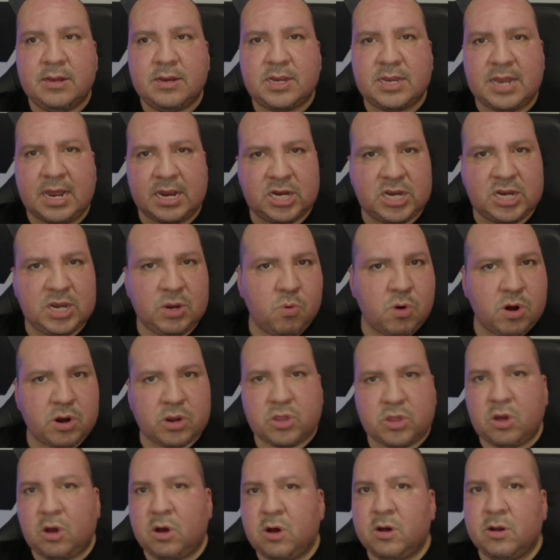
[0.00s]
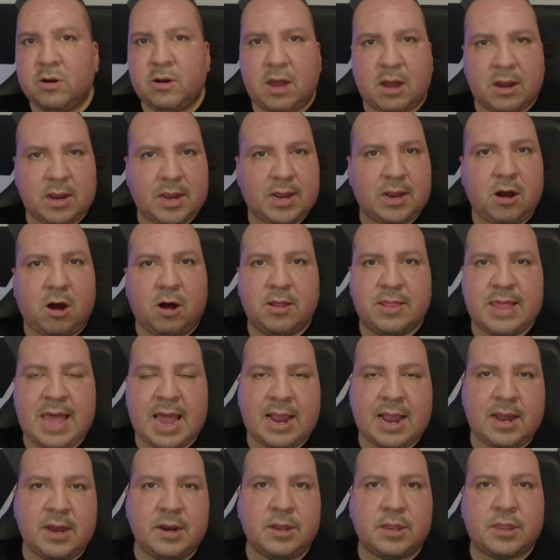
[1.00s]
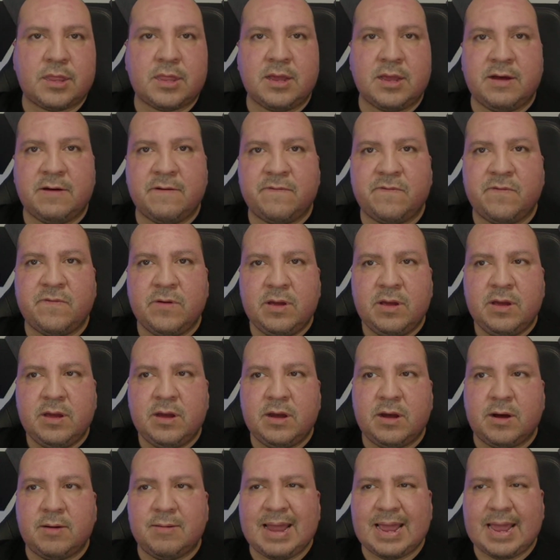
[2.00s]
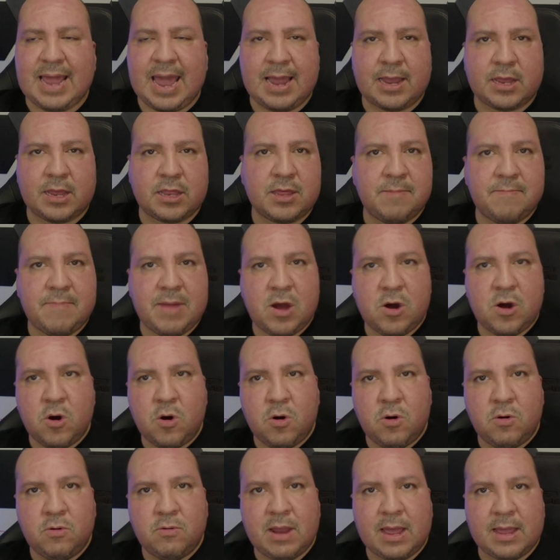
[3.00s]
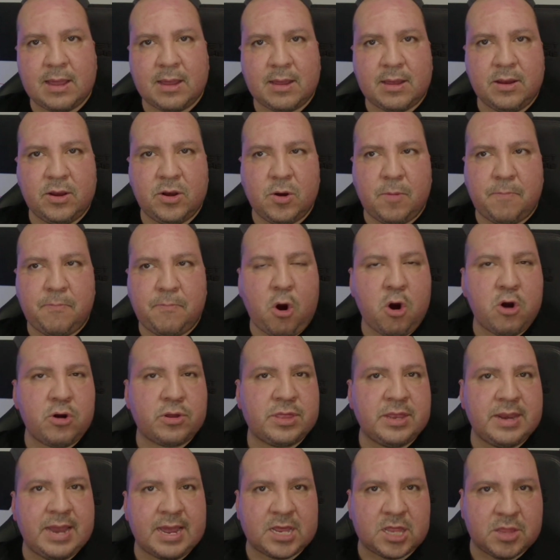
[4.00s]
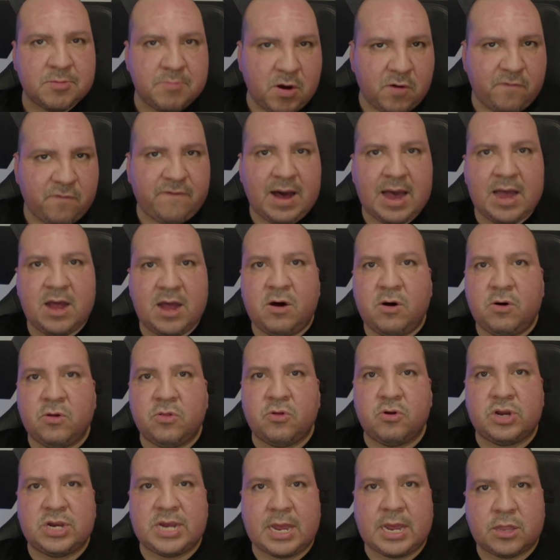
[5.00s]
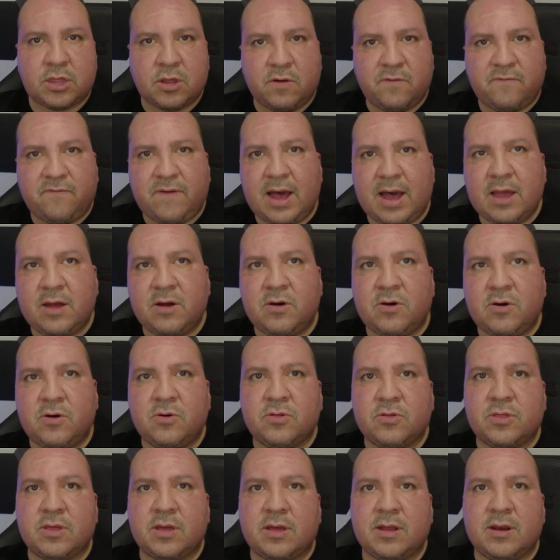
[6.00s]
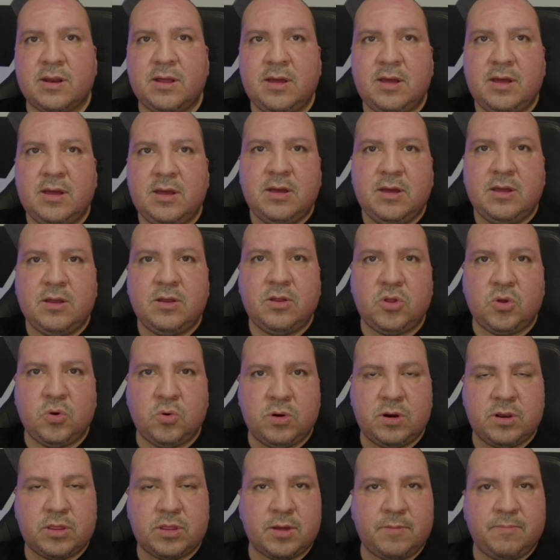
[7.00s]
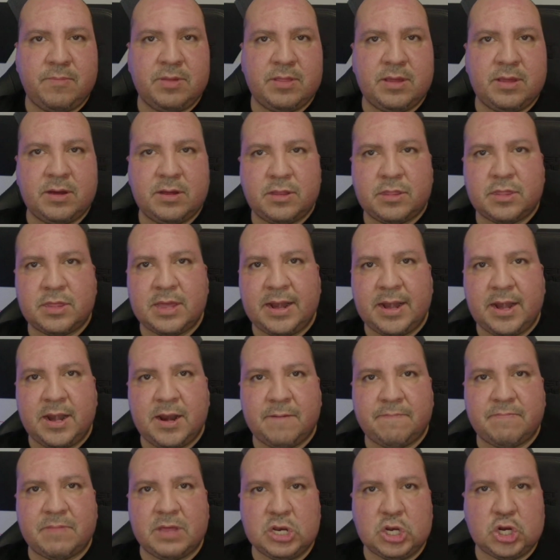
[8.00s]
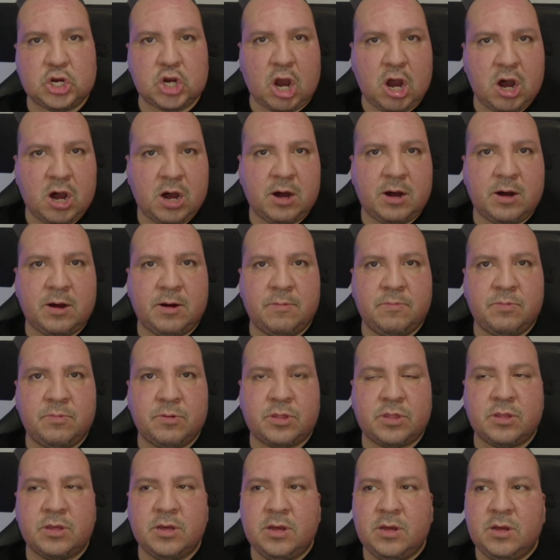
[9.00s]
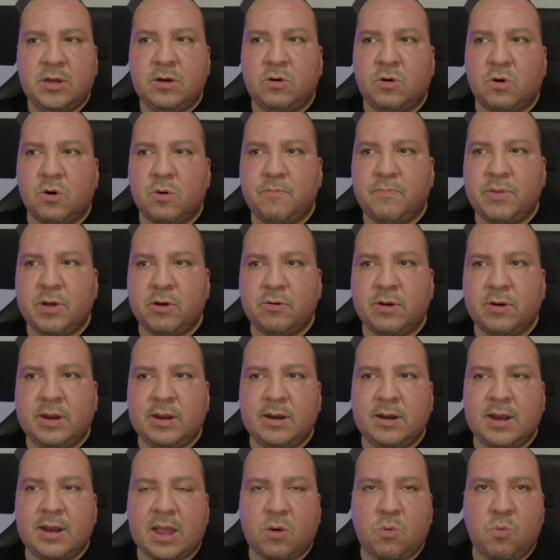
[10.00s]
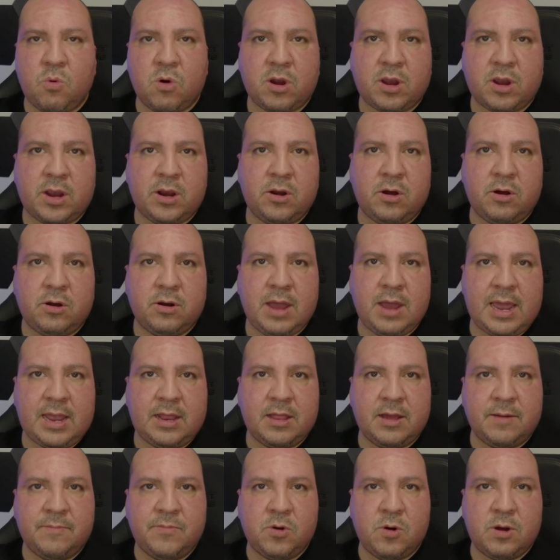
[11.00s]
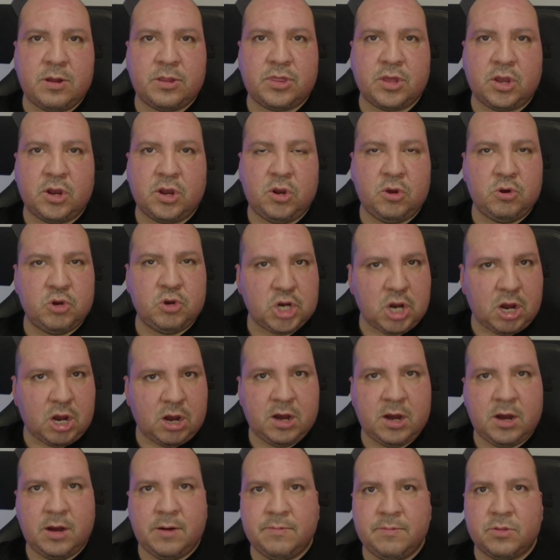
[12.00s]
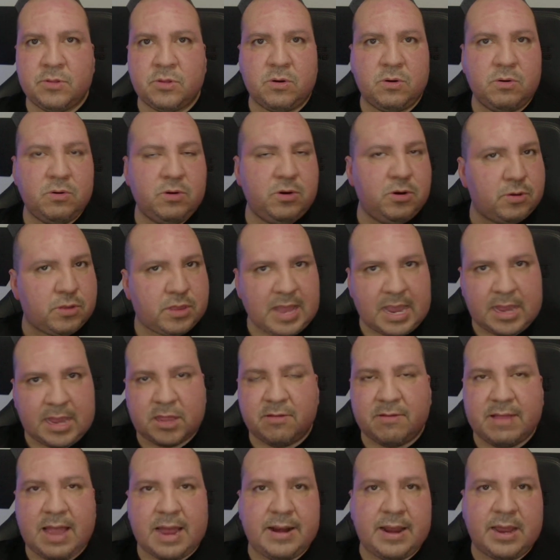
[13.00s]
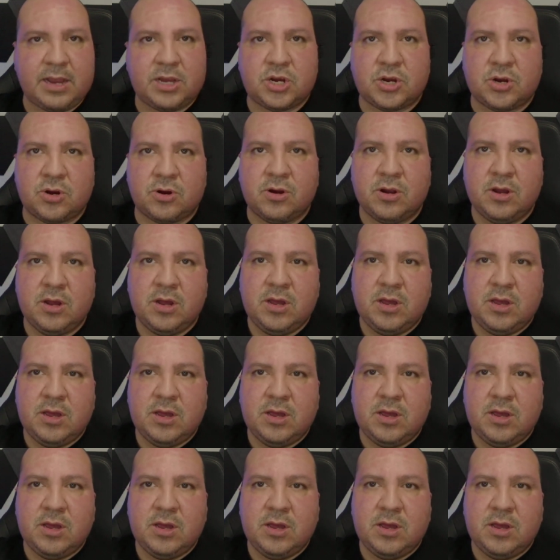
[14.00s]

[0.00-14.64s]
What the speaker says: Like she works on like all that kind of stuff, like XML, like parsing XML files or JSON files, and doing some of the setting up the jobs or building like working on AWS glue jobs or things of that nature.